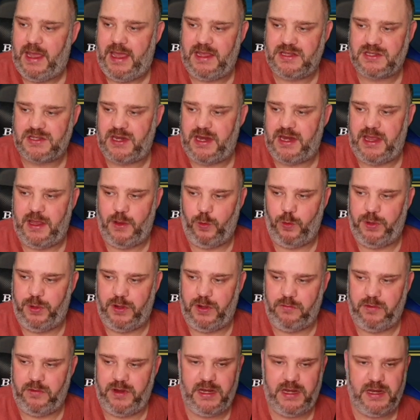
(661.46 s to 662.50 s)
It's going to help
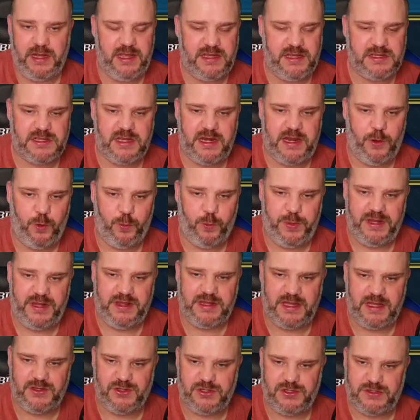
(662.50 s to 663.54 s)
in arena, it's going to help in
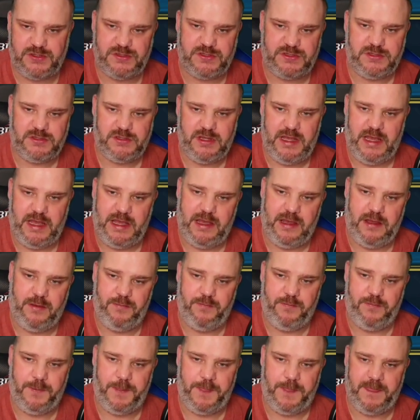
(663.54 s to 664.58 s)
dungeons,
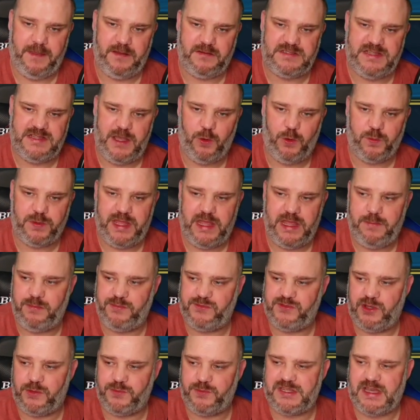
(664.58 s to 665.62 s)
to help keep
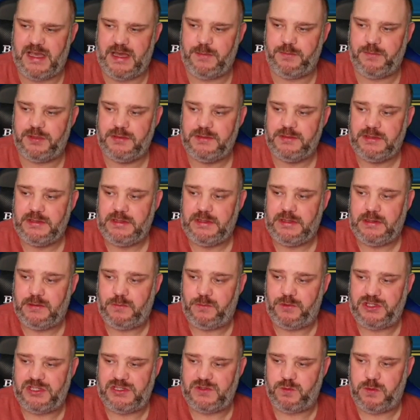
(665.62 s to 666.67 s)
him topped up,
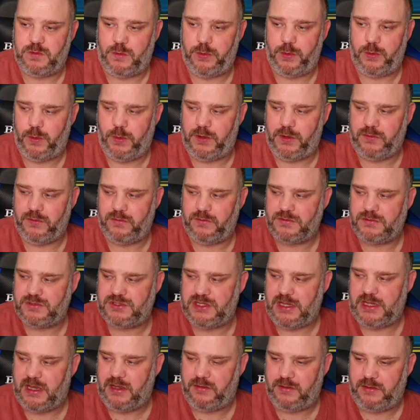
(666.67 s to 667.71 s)
which is what we want.
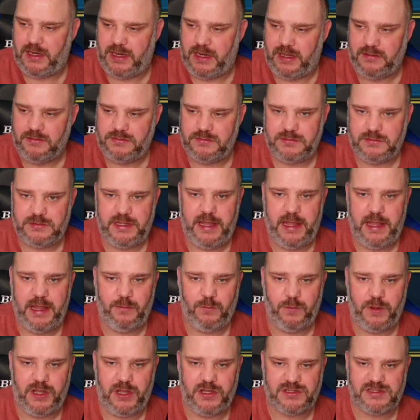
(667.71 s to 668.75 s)
So, you know,
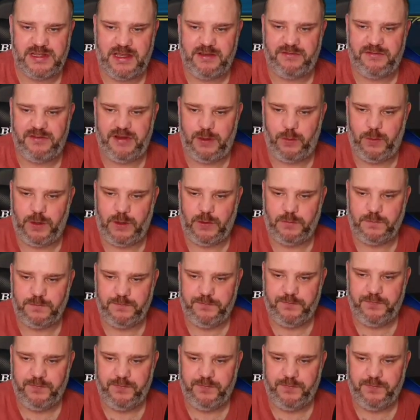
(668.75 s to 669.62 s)
it works out fairly well.